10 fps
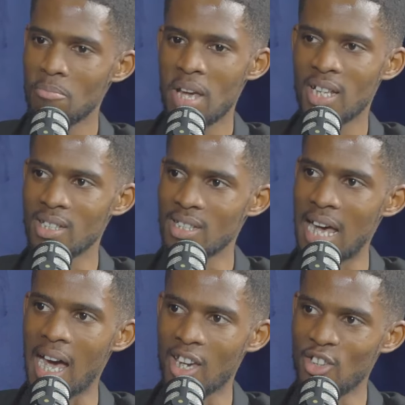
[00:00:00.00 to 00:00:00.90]
men's
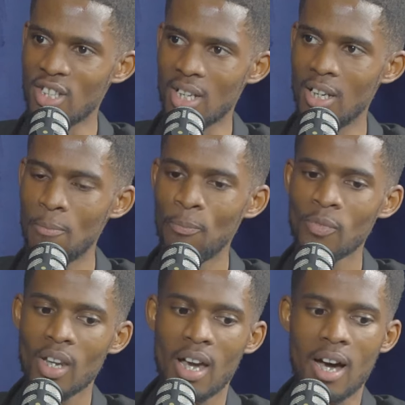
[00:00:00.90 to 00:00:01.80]
hygiene,
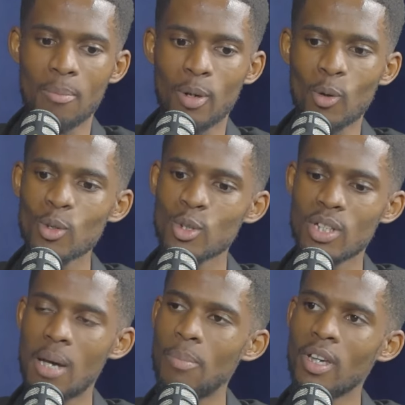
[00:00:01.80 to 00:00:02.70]
but also
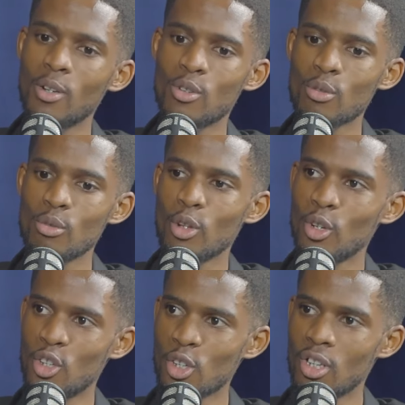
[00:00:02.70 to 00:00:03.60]
tapping into your
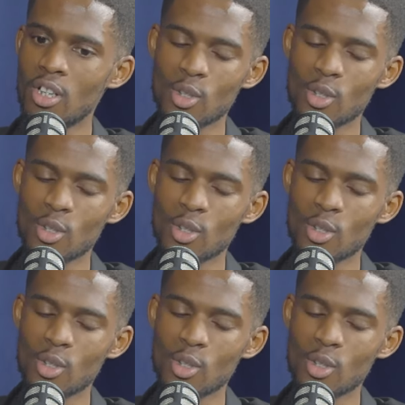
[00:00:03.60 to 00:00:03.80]
journey.